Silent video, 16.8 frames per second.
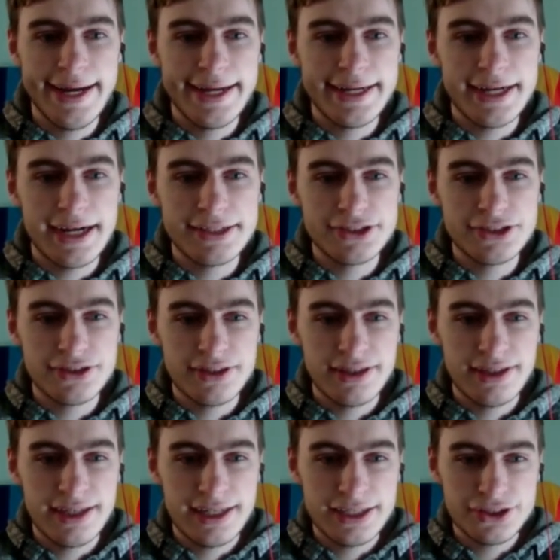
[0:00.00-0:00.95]

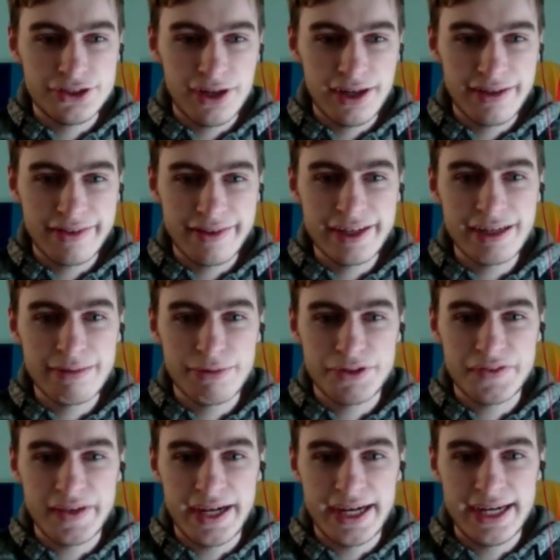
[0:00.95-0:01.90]
And I try to think
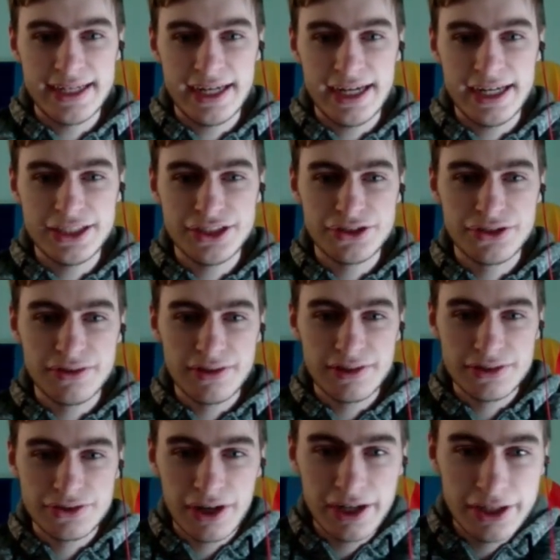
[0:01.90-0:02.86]
about that. I
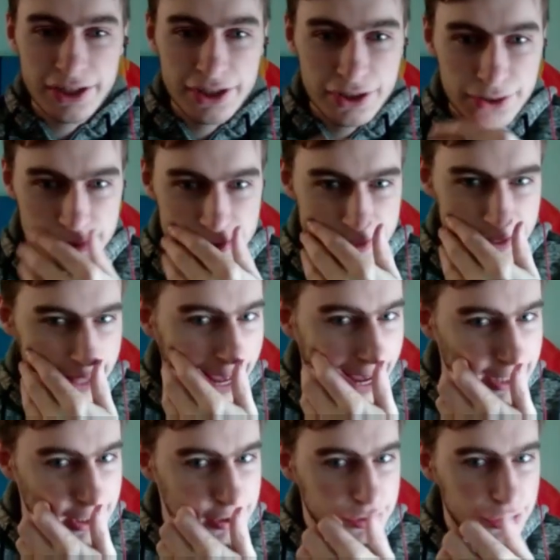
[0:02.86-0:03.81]
try to use
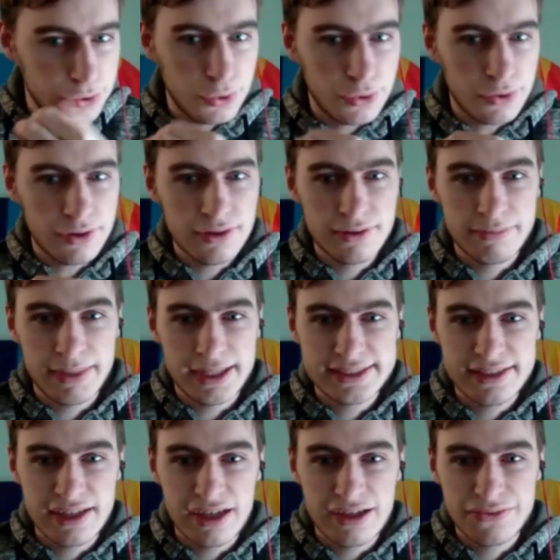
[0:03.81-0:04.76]
that tool
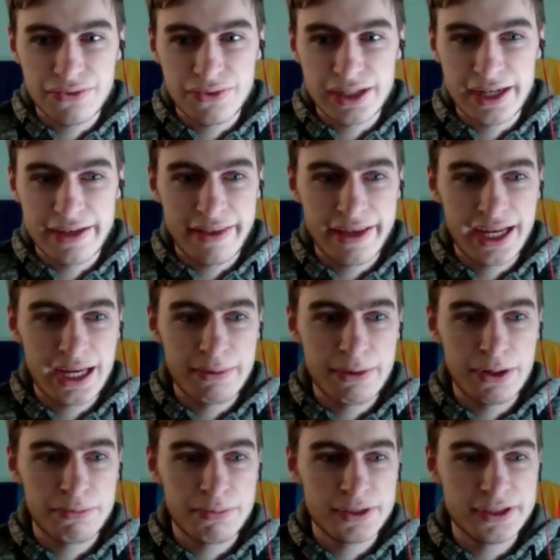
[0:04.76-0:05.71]
myself when I think
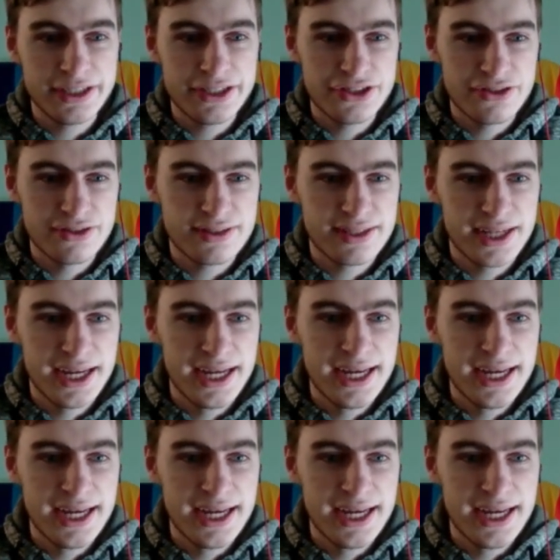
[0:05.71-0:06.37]
about positions.